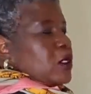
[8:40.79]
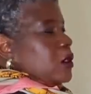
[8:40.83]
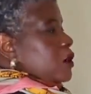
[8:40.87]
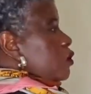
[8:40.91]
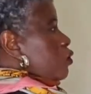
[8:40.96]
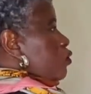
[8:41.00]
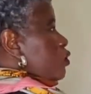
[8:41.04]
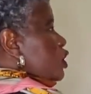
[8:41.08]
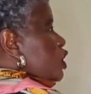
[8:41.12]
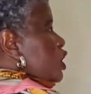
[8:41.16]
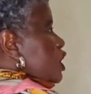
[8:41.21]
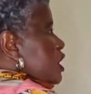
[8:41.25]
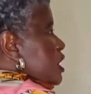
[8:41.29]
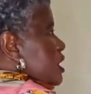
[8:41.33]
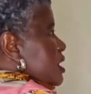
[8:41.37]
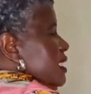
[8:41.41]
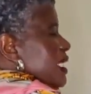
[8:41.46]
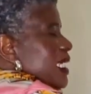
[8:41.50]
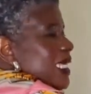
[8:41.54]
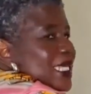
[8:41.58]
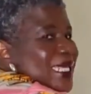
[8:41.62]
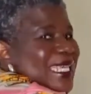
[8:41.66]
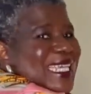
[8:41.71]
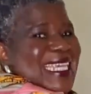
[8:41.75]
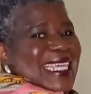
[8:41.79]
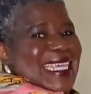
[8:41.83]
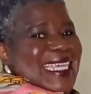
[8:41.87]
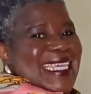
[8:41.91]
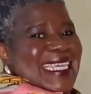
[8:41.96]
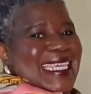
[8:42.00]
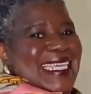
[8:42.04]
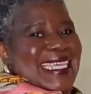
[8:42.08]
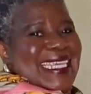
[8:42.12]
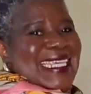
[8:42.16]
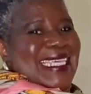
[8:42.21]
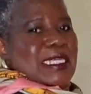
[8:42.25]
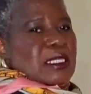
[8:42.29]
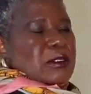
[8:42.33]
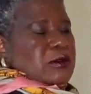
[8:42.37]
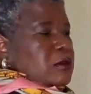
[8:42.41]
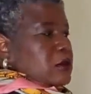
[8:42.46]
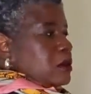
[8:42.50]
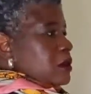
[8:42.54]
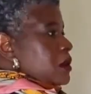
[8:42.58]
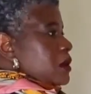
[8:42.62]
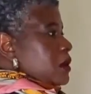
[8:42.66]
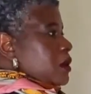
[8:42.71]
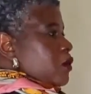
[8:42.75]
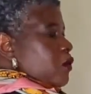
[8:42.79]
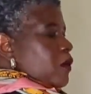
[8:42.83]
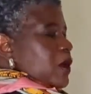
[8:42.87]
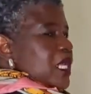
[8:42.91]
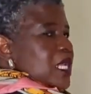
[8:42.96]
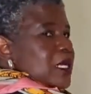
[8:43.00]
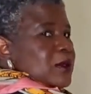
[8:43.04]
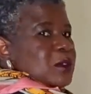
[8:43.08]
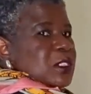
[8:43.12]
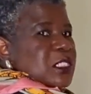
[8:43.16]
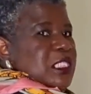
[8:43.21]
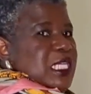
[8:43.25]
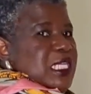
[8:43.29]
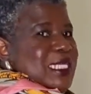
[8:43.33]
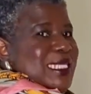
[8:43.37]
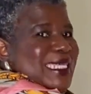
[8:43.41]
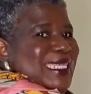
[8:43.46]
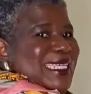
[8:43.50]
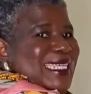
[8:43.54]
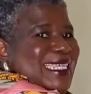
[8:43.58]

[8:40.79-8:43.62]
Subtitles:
which is the E. When I'm saying